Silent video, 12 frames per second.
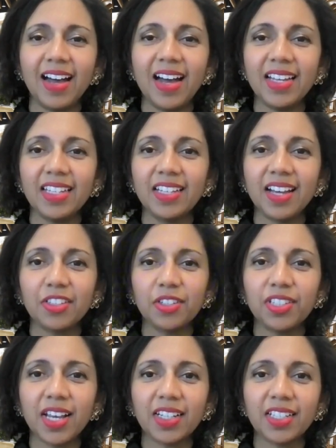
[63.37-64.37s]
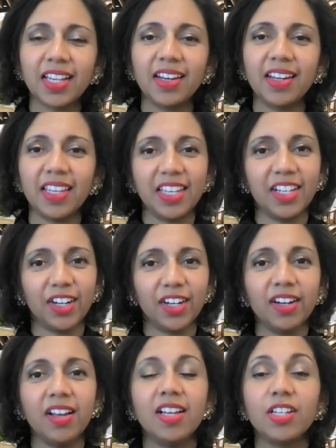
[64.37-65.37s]
Hi, Dr. Saxena
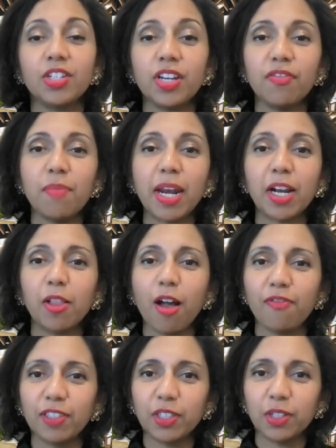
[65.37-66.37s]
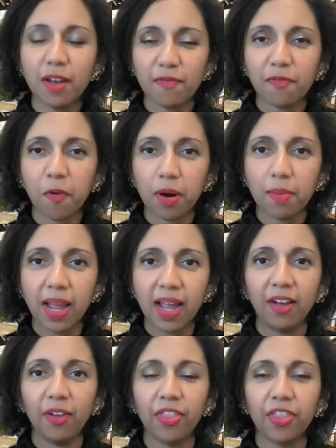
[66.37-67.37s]
here, Chief Medical Officer at Forum
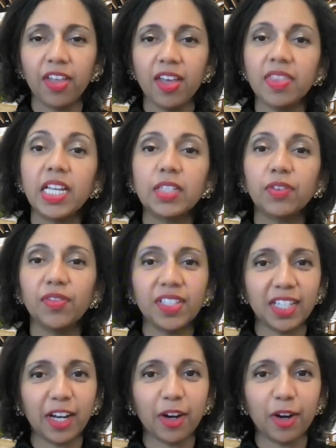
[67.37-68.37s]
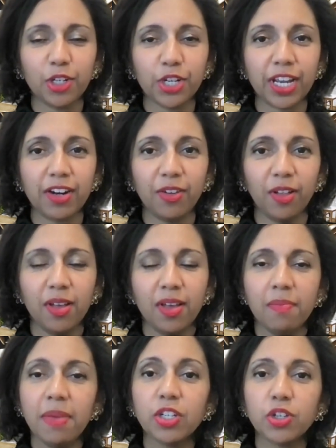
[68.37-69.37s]
Health. Thanks for visiting our channel.
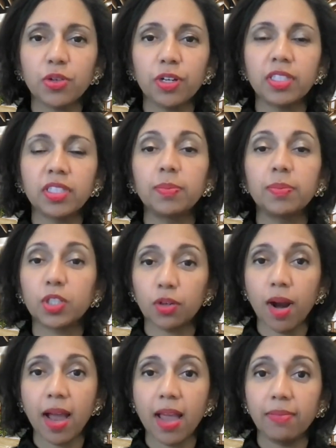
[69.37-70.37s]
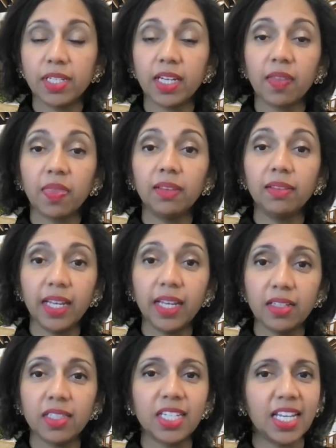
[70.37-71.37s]
Make sure to subscribe to get the
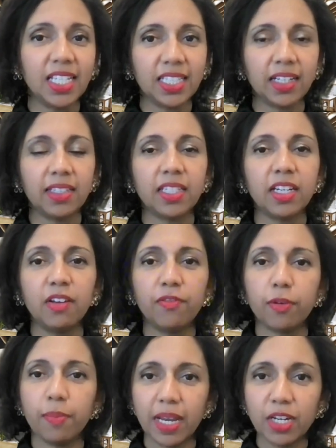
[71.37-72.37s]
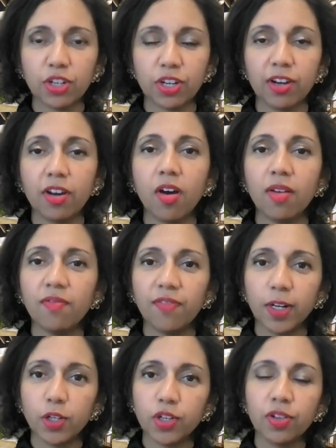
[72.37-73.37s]
latest insights and information on
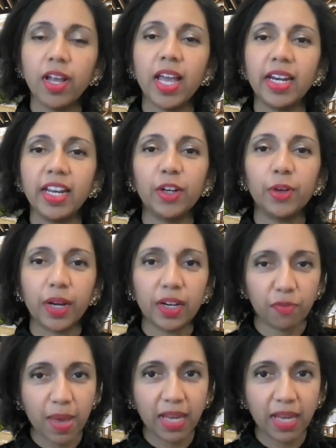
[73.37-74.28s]
functional and integrative